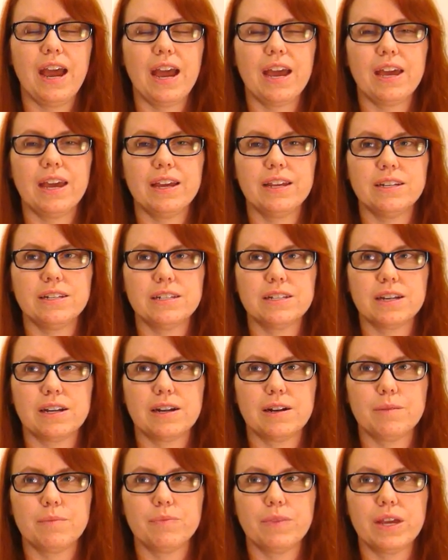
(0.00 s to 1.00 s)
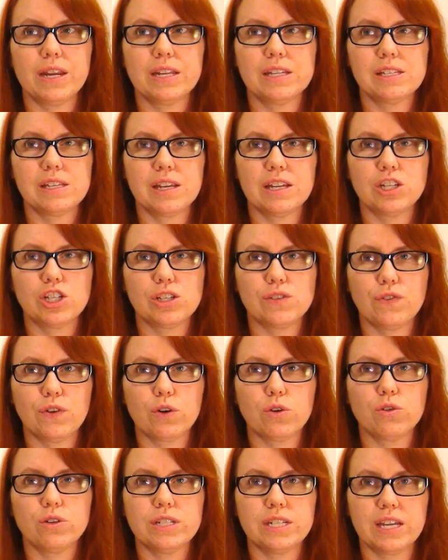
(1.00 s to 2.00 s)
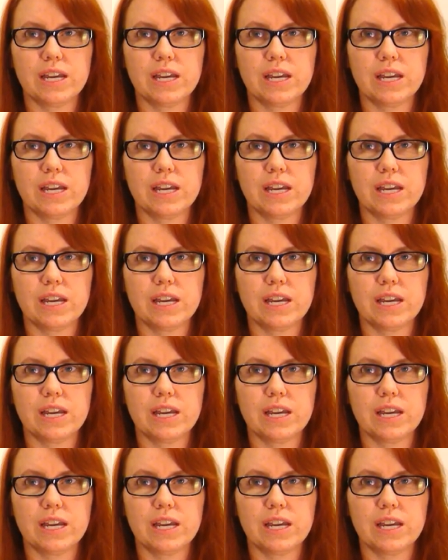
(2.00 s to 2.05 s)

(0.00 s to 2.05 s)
And at least it just felt good